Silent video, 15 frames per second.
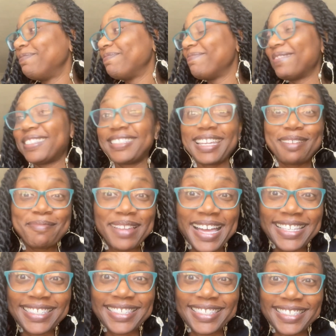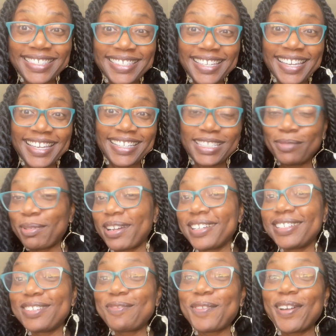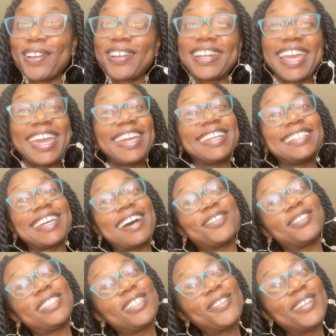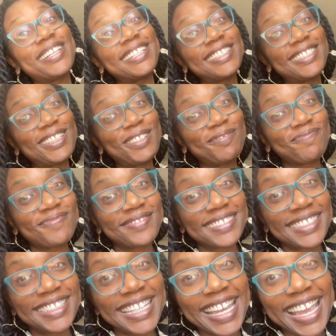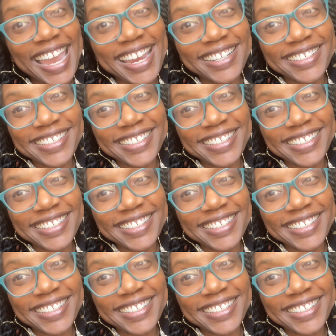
Stay blessed, spread a good word, and I'll see you again soon. Take care.